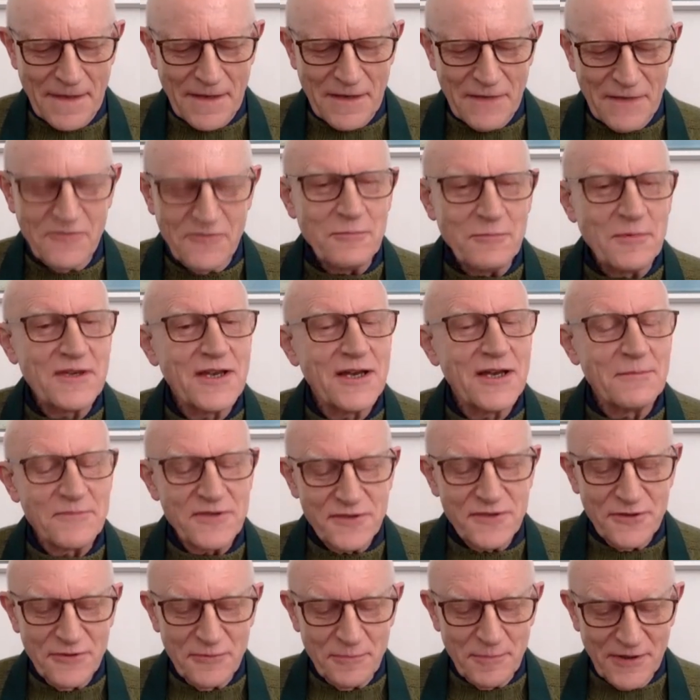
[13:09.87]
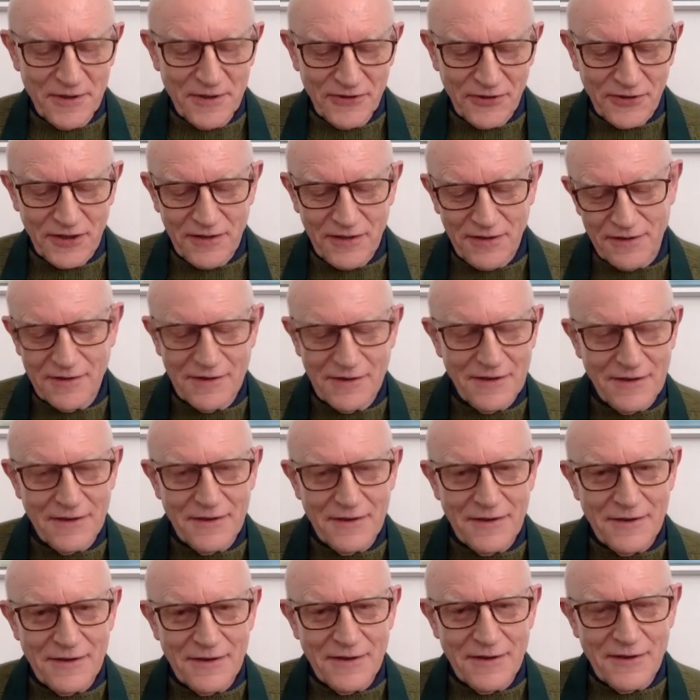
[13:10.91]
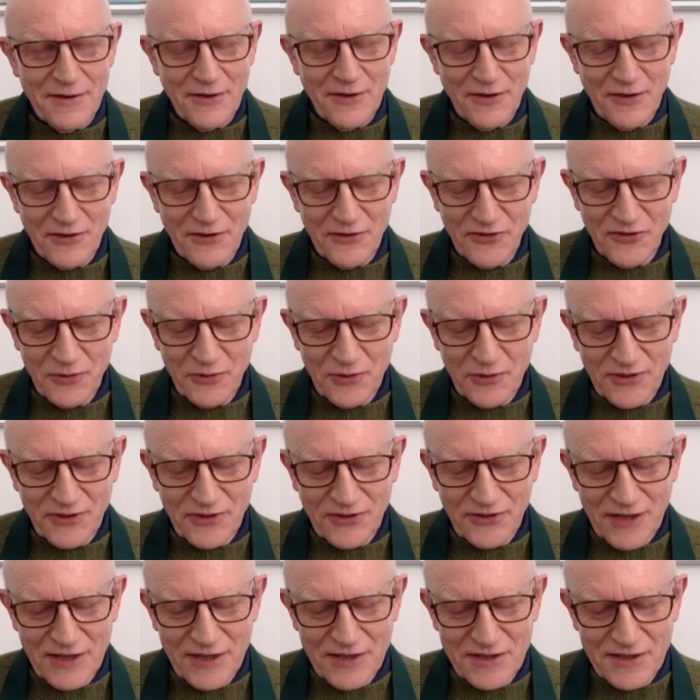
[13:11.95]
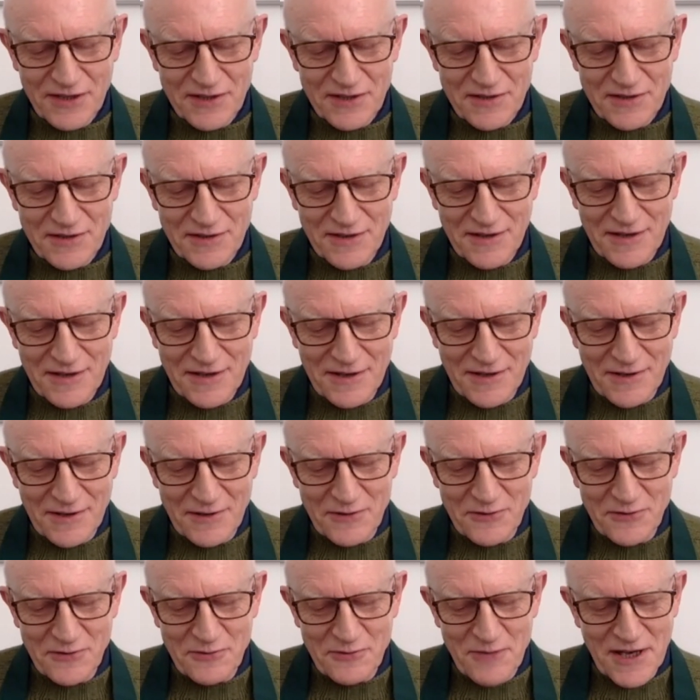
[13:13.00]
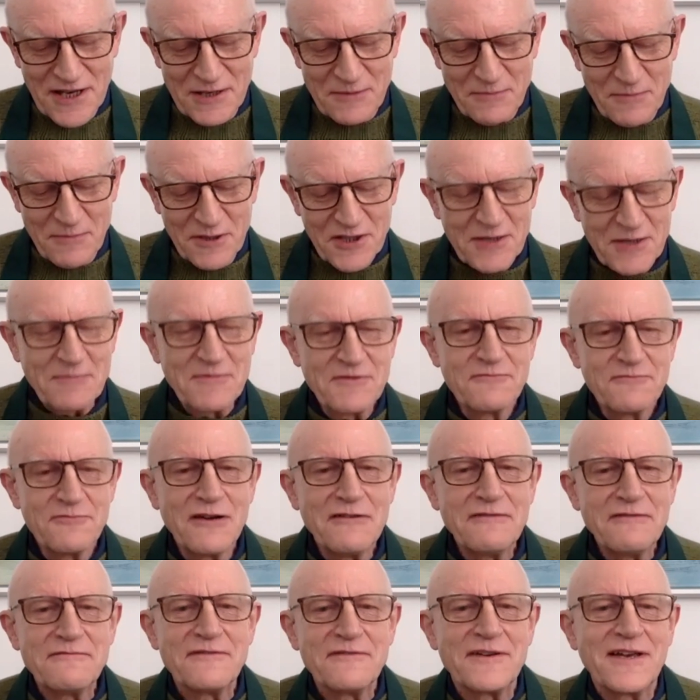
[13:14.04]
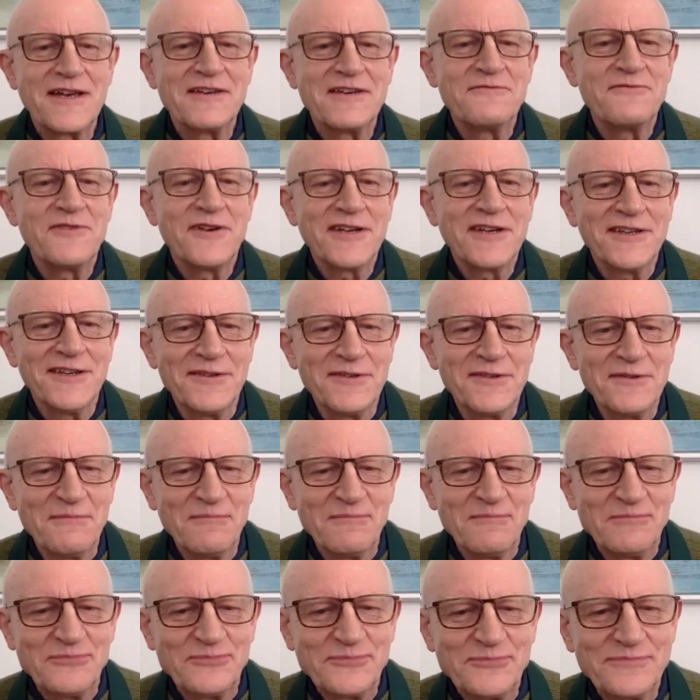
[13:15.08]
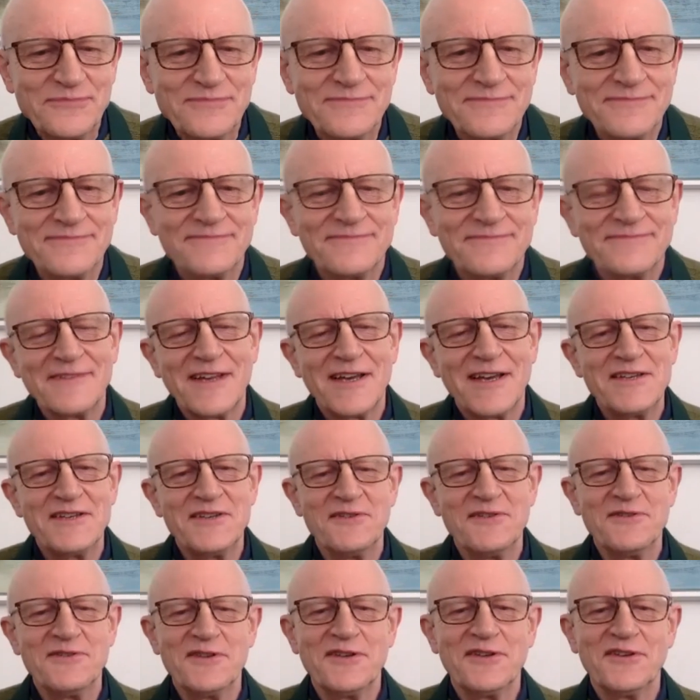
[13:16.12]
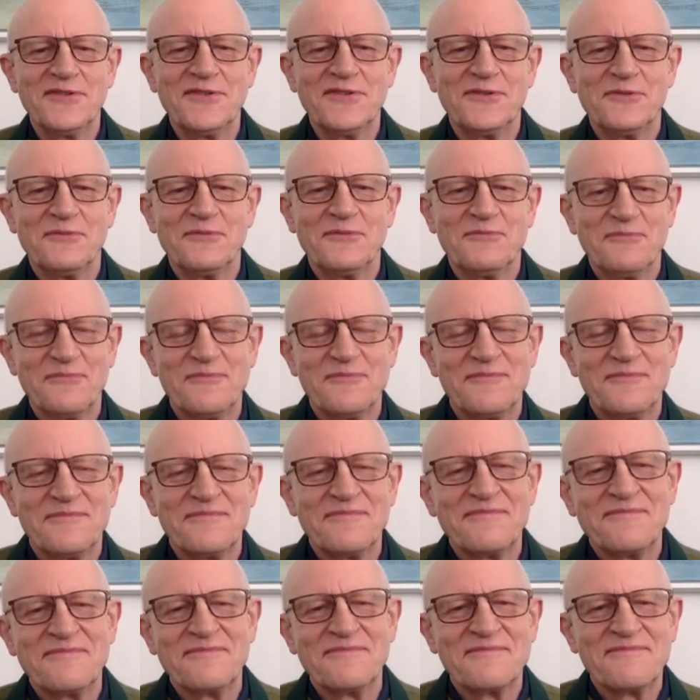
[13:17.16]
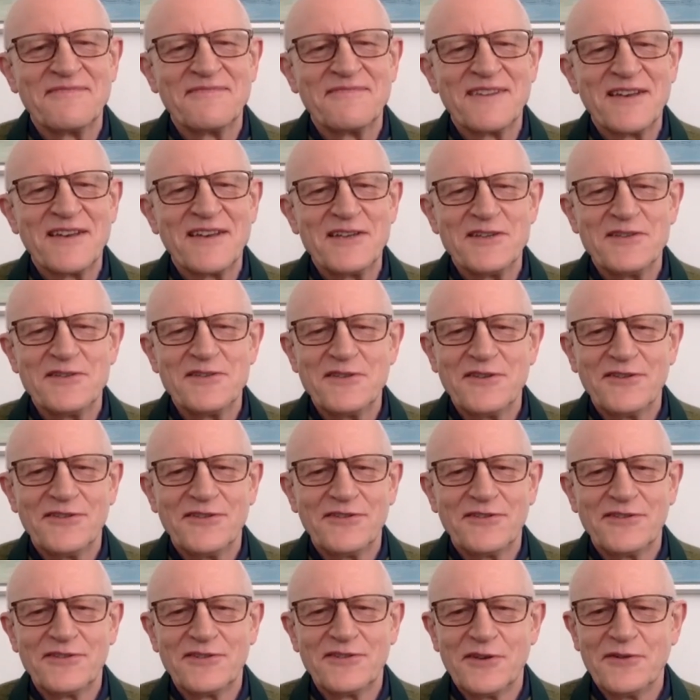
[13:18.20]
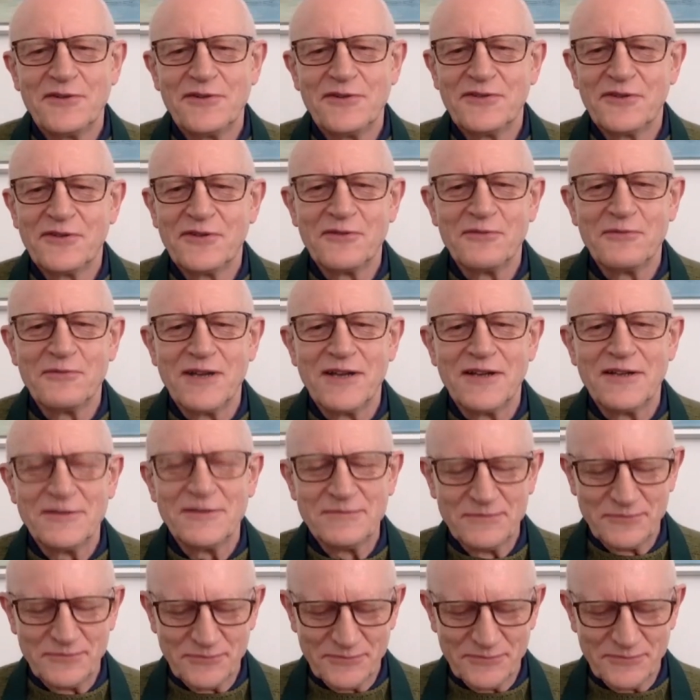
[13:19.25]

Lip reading: If you become too busy and too excited, your mind becomes rough and ragged. I know this. I know this so well.